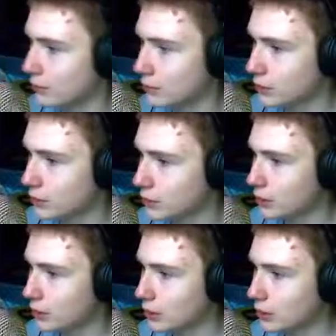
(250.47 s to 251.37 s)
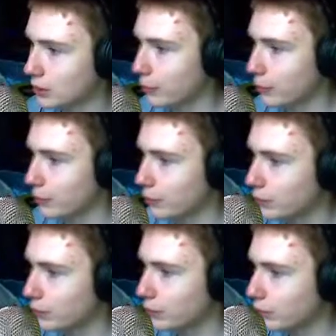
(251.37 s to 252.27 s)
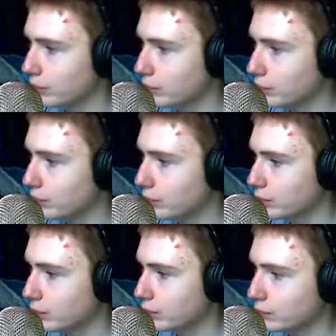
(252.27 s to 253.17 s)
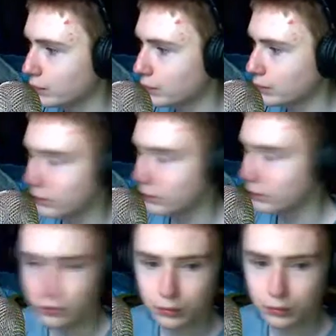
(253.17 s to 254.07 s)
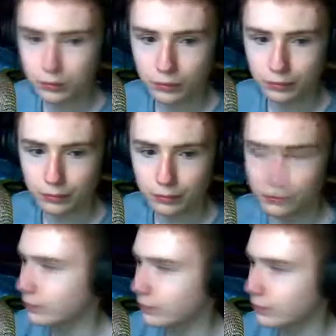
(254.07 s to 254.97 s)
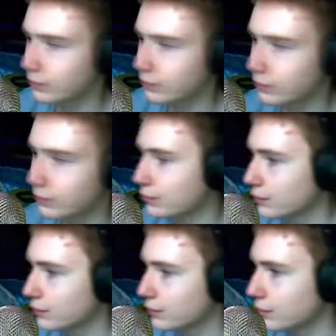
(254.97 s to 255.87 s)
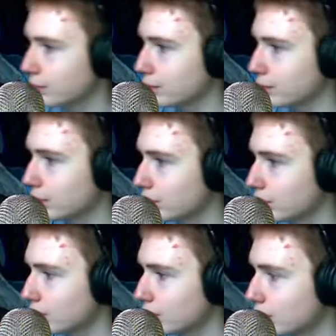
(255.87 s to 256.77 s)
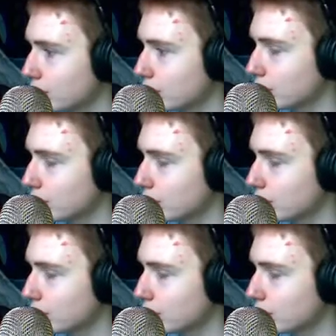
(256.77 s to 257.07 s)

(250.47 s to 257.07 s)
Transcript: (no one is talking)